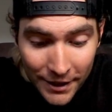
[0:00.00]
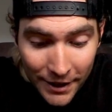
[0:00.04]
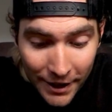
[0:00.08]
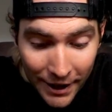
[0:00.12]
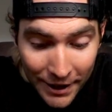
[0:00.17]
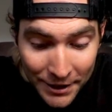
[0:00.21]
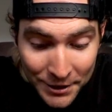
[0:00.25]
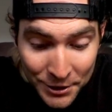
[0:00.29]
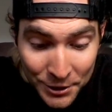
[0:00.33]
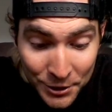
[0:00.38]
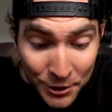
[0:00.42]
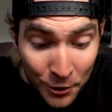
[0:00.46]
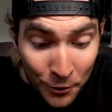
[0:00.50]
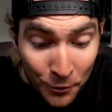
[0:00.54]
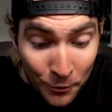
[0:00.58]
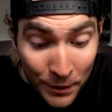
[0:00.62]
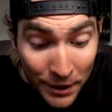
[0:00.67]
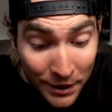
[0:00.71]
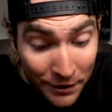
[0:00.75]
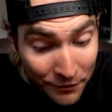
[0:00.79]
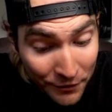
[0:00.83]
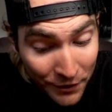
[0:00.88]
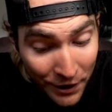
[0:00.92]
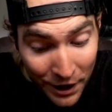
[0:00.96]
And so
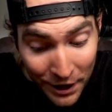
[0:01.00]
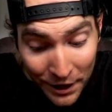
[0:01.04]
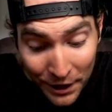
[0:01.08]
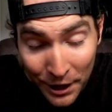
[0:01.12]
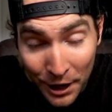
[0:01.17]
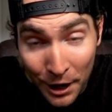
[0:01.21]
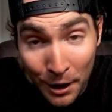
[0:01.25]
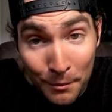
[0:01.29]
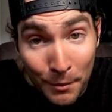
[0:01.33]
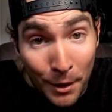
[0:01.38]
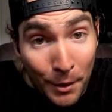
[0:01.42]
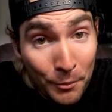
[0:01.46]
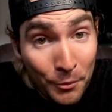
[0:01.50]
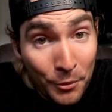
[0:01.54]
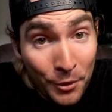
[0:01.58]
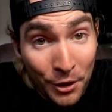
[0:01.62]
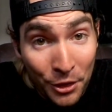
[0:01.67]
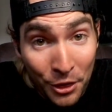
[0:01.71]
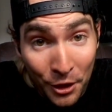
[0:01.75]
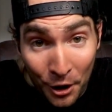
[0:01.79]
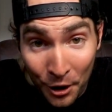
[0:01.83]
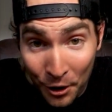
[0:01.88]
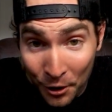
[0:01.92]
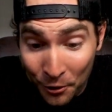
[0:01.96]
we've got to come up
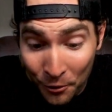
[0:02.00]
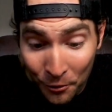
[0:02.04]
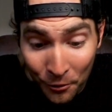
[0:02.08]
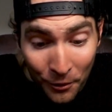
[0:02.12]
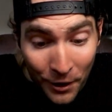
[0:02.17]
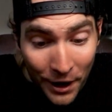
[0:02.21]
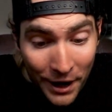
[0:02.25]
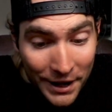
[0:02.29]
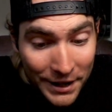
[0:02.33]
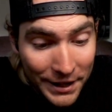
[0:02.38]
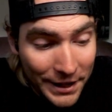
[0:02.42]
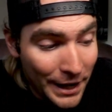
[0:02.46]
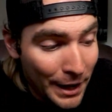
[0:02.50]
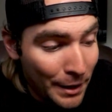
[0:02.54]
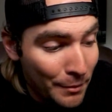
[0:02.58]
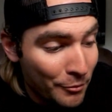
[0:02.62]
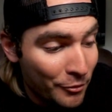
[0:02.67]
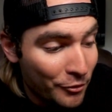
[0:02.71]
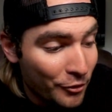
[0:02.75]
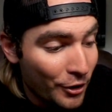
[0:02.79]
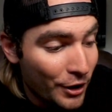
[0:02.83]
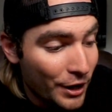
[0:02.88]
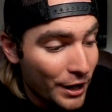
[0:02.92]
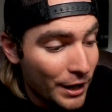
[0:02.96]
with a great name
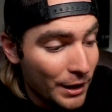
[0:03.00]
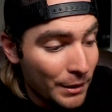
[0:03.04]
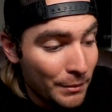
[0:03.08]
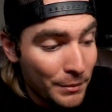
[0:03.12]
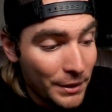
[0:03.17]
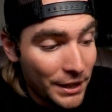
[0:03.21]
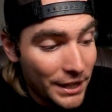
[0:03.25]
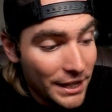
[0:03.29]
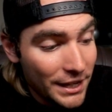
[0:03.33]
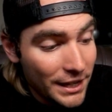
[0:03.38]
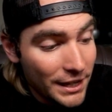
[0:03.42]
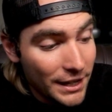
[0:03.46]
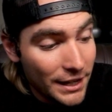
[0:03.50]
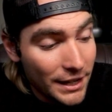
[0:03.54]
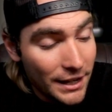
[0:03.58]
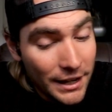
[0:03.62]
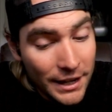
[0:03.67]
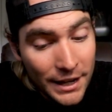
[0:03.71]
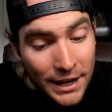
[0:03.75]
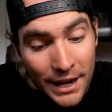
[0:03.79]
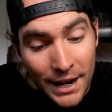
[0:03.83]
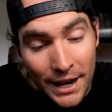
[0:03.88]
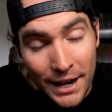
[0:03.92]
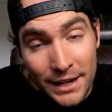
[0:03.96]
for him. He
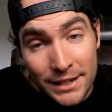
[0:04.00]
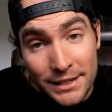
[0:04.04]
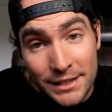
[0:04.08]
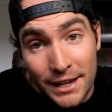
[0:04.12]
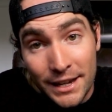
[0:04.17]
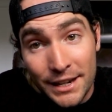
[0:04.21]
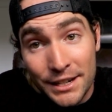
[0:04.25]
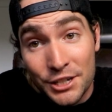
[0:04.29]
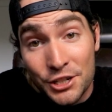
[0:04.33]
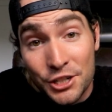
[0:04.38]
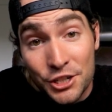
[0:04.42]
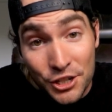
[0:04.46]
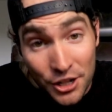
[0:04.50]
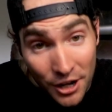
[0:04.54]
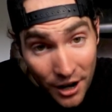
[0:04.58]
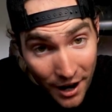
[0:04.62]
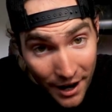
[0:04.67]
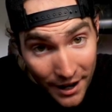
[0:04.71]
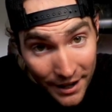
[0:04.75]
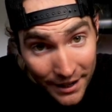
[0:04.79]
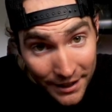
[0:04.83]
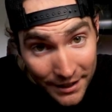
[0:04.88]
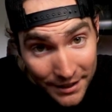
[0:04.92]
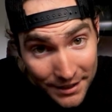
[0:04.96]
is a
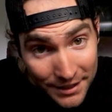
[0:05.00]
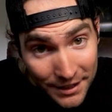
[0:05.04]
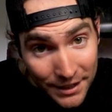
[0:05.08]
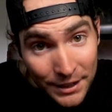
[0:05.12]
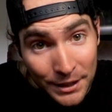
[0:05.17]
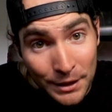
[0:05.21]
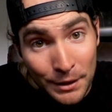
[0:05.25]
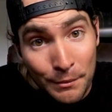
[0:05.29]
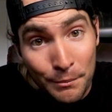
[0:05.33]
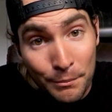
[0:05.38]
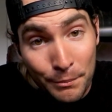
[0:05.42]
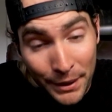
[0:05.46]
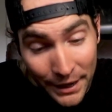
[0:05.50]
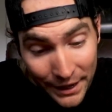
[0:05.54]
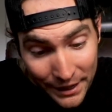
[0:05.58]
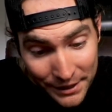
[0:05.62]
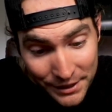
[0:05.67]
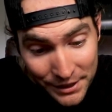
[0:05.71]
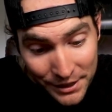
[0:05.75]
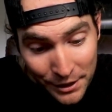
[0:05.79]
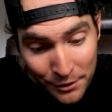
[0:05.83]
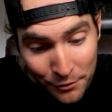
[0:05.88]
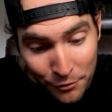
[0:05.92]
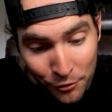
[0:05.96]
giant
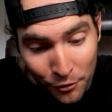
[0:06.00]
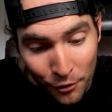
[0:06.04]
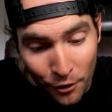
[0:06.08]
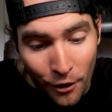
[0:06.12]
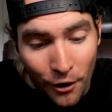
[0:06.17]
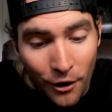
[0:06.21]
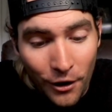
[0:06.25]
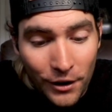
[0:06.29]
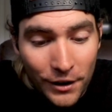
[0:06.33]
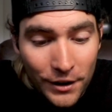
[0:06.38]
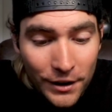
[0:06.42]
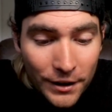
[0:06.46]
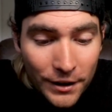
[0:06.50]
pixie frog.